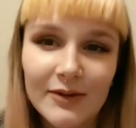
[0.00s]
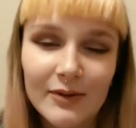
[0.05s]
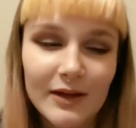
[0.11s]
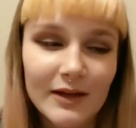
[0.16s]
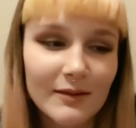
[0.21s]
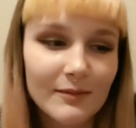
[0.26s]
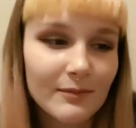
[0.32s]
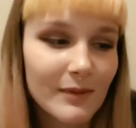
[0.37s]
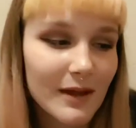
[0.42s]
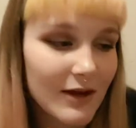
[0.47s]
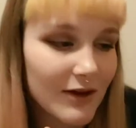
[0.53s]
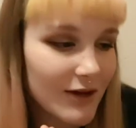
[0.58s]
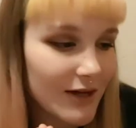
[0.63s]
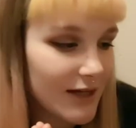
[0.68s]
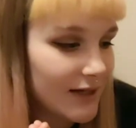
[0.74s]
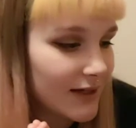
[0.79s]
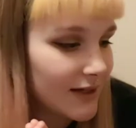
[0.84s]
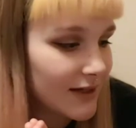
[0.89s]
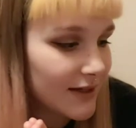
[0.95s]
Anyway,
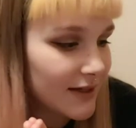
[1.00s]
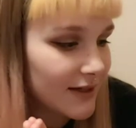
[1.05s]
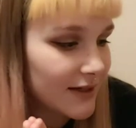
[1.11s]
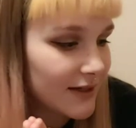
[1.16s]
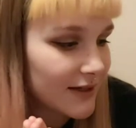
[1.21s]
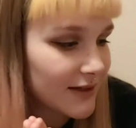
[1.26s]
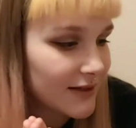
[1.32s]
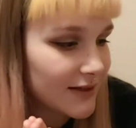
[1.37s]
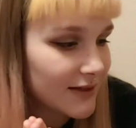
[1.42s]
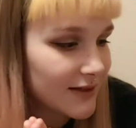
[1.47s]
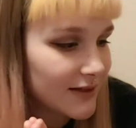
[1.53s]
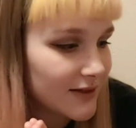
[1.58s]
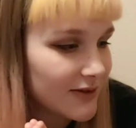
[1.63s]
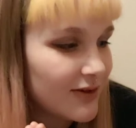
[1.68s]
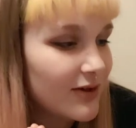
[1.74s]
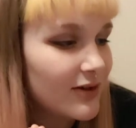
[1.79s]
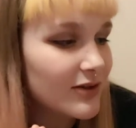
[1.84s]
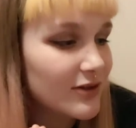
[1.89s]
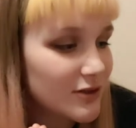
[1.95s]
Mary,
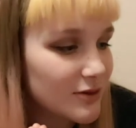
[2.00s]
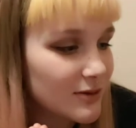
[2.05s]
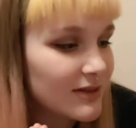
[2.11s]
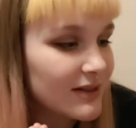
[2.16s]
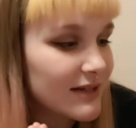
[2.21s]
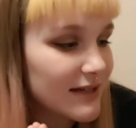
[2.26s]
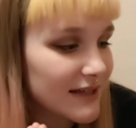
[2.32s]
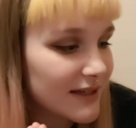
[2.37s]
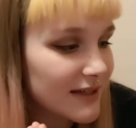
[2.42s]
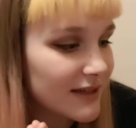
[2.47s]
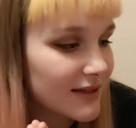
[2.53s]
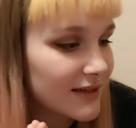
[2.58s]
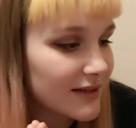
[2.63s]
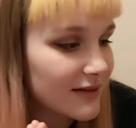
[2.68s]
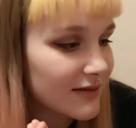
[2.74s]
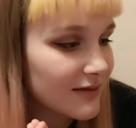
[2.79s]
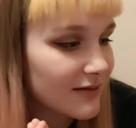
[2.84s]
you gonna do a dig?